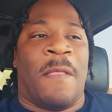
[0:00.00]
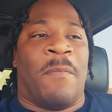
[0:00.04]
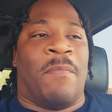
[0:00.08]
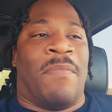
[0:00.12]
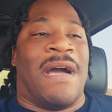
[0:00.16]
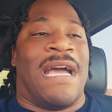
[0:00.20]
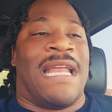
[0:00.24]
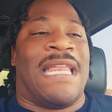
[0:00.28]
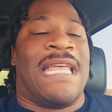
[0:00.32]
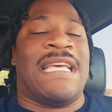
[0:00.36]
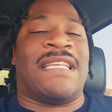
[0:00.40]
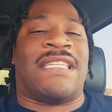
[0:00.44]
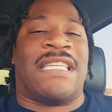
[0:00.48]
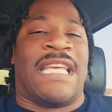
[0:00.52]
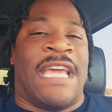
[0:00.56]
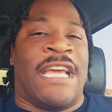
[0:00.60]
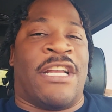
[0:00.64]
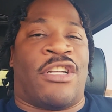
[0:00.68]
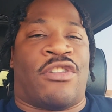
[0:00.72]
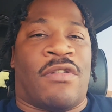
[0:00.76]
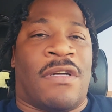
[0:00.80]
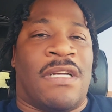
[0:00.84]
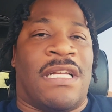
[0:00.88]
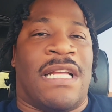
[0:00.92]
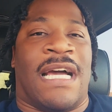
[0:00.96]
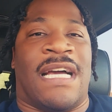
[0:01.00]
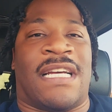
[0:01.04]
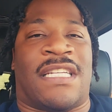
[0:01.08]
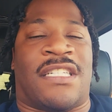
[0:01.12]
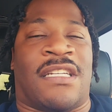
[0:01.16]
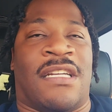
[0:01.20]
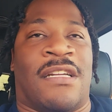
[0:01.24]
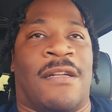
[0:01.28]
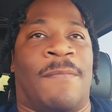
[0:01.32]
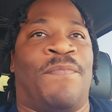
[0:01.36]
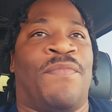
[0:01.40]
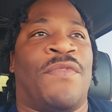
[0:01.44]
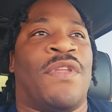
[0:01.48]
but his
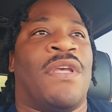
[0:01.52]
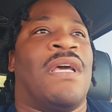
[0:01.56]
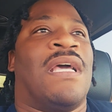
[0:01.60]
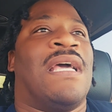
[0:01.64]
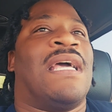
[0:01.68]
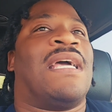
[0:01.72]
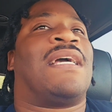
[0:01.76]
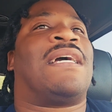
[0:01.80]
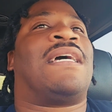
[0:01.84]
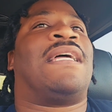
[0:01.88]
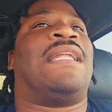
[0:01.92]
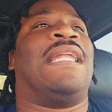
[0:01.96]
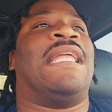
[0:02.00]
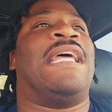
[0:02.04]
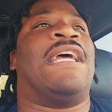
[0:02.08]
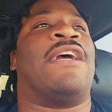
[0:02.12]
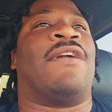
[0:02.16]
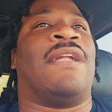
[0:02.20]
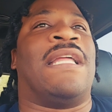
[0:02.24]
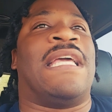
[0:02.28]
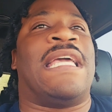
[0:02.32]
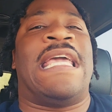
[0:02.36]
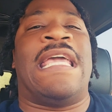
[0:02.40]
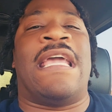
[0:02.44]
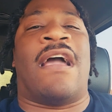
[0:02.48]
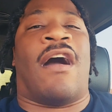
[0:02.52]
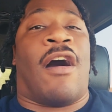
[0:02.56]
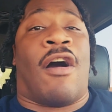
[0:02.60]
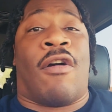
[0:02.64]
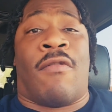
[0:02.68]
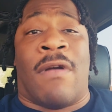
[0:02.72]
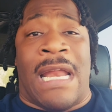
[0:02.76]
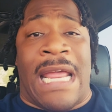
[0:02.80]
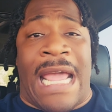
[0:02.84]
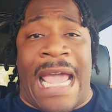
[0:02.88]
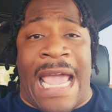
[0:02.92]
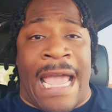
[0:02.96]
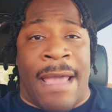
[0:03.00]
introduction clearly he
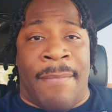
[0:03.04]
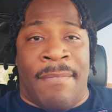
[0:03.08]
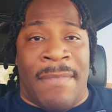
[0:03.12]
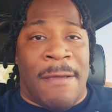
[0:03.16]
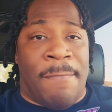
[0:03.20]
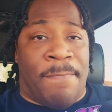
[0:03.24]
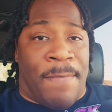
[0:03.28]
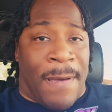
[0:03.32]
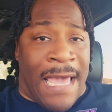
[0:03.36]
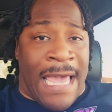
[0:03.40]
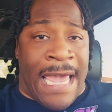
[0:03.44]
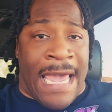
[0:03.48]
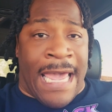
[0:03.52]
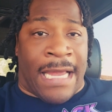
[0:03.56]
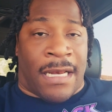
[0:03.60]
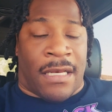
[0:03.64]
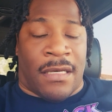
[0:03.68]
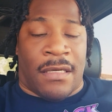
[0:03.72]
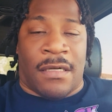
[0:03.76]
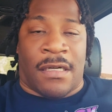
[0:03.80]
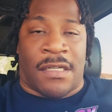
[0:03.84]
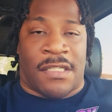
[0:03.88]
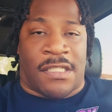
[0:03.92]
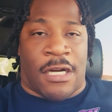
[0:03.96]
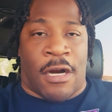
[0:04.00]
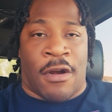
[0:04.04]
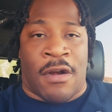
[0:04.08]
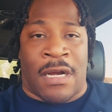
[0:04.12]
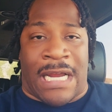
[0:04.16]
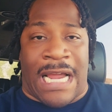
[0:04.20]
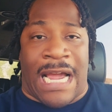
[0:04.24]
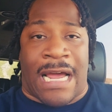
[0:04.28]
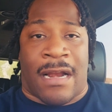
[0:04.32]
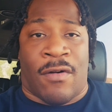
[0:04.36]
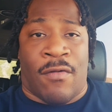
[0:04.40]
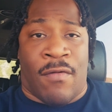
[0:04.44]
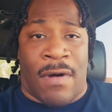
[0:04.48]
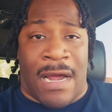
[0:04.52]
already had me pegged a certain
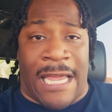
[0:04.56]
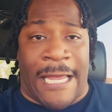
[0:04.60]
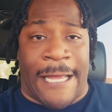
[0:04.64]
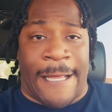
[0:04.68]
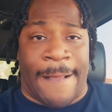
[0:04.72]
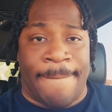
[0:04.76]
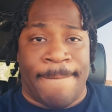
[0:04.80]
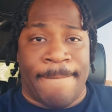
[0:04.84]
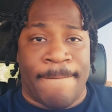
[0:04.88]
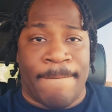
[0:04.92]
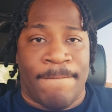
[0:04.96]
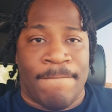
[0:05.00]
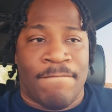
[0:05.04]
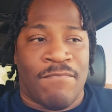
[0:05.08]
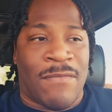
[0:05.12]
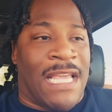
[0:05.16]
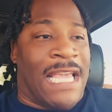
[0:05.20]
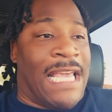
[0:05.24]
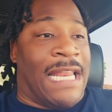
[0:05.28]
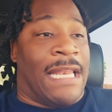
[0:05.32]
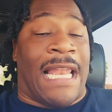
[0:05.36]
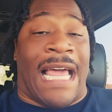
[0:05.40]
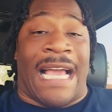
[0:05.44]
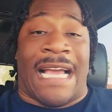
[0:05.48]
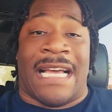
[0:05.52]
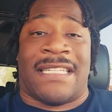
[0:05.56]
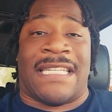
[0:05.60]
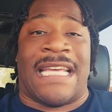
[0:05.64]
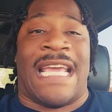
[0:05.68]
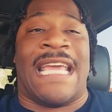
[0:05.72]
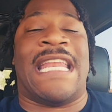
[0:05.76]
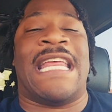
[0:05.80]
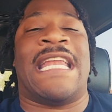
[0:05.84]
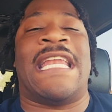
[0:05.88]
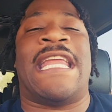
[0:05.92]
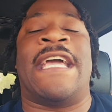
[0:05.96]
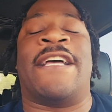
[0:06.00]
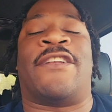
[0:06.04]
kind of way. He, like I said, he
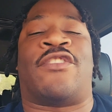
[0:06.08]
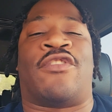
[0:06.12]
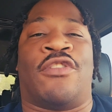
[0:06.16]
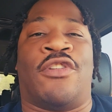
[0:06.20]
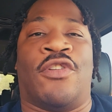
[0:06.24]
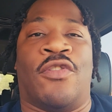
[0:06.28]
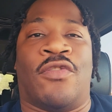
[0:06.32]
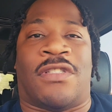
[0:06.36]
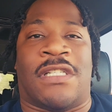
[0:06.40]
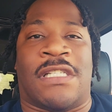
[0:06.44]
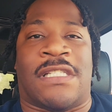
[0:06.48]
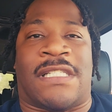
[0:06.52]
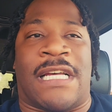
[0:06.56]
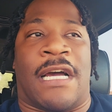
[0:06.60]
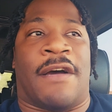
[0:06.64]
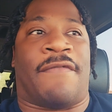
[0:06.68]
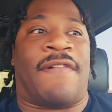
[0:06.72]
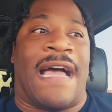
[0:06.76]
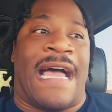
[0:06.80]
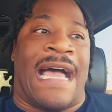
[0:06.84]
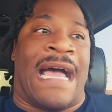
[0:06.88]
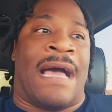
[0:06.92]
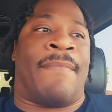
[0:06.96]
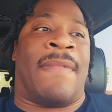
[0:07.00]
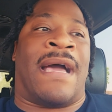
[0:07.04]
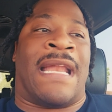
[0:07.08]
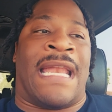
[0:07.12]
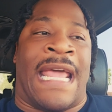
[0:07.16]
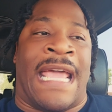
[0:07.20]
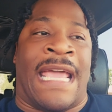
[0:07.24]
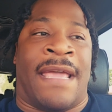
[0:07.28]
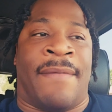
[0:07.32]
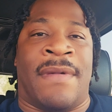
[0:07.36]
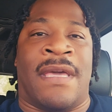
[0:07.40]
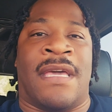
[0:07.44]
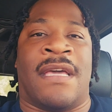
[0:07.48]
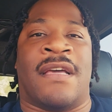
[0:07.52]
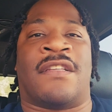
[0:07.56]
didn't introduce himself. Hi, my
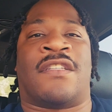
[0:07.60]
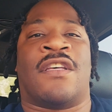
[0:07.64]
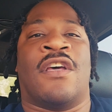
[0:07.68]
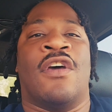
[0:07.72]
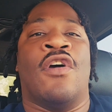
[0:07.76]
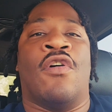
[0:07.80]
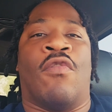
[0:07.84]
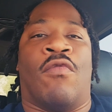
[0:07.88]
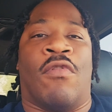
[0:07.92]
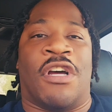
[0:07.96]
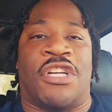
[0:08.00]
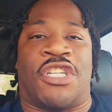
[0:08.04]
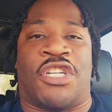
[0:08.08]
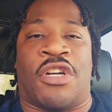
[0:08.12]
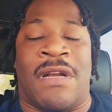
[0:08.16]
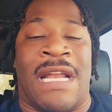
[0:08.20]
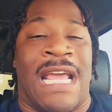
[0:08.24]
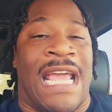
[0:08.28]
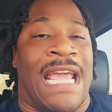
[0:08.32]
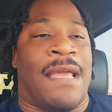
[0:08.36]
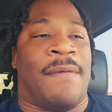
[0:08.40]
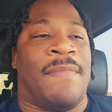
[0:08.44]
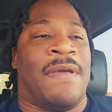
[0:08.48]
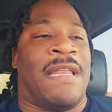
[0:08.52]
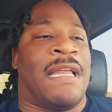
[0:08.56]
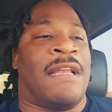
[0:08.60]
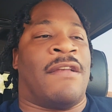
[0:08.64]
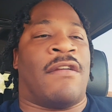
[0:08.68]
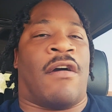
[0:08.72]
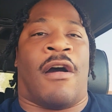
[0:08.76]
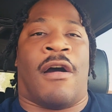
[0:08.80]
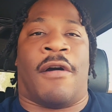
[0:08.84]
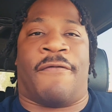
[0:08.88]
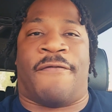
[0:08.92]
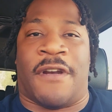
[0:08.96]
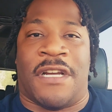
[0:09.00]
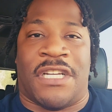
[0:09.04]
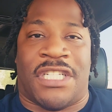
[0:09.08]
name is. What's your name? He didn't
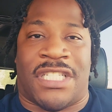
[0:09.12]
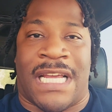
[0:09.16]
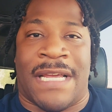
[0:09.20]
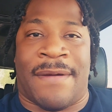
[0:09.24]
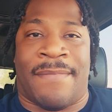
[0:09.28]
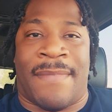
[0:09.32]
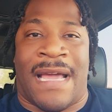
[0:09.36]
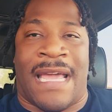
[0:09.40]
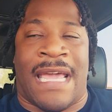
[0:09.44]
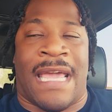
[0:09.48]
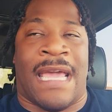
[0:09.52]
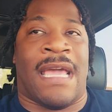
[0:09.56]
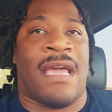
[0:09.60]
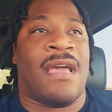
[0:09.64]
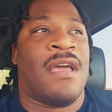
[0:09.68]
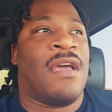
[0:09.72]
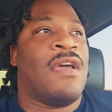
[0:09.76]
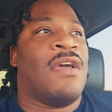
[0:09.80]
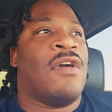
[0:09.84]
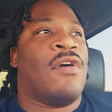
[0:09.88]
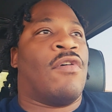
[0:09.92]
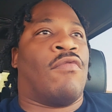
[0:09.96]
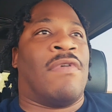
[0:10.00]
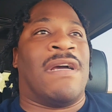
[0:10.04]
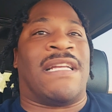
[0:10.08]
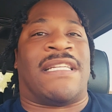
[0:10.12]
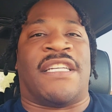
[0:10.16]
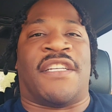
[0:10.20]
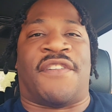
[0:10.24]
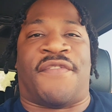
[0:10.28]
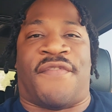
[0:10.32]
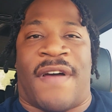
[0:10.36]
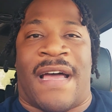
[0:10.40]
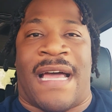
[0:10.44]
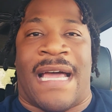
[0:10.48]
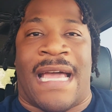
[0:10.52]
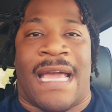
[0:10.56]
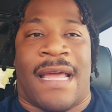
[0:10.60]
offer to shake my hand, which is
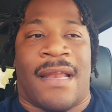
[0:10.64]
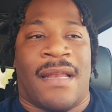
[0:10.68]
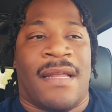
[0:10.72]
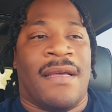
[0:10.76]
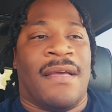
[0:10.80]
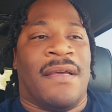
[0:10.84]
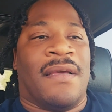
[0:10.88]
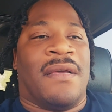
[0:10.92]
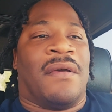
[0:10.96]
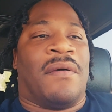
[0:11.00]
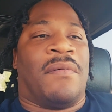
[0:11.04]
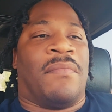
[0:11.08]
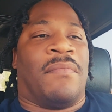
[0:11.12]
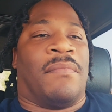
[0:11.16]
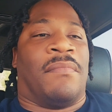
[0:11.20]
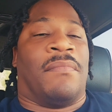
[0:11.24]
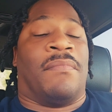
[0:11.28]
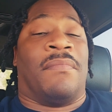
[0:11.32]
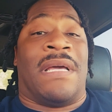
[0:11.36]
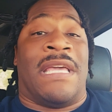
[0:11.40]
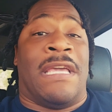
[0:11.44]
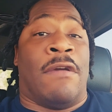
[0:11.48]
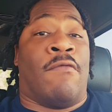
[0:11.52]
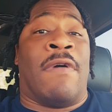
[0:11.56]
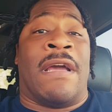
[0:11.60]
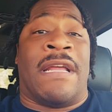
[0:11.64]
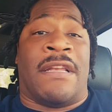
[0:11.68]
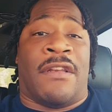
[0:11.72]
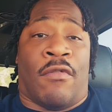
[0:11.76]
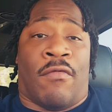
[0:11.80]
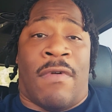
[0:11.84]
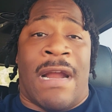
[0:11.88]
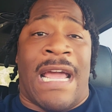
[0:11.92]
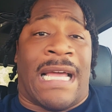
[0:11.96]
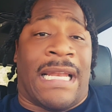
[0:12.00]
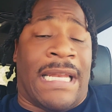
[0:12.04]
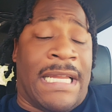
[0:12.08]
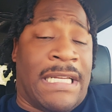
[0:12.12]
fine. He went
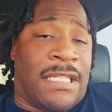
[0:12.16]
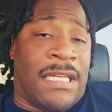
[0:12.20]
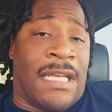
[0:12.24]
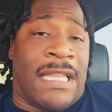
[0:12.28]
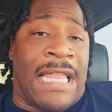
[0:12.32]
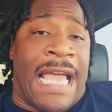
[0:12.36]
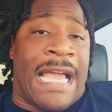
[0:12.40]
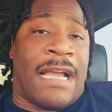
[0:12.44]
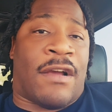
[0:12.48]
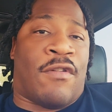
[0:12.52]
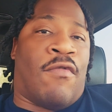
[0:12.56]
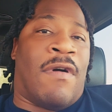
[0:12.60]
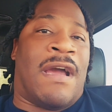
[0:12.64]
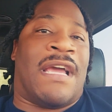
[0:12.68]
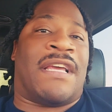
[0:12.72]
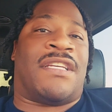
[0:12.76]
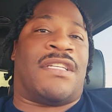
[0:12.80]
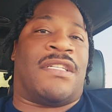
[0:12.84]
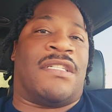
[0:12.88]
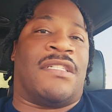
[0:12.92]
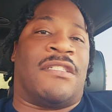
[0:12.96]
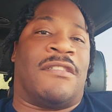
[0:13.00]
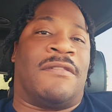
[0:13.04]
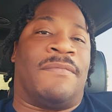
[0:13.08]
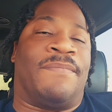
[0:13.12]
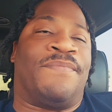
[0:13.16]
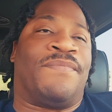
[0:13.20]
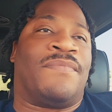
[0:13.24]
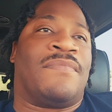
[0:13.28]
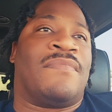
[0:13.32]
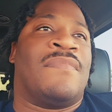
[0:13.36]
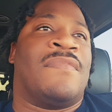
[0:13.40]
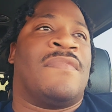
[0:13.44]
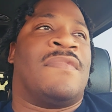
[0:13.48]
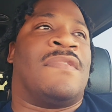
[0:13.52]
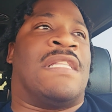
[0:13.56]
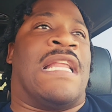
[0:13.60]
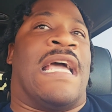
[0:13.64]
directly to that question.
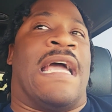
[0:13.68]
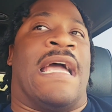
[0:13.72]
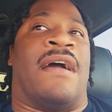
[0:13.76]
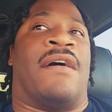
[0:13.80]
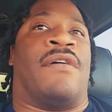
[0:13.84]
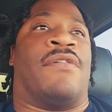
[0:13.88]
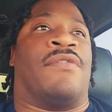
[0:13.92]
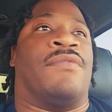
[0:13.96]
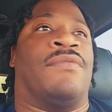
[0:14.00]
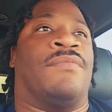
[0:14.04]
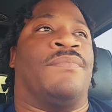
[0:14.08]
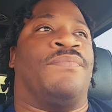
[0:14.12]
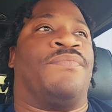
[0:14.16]
Now,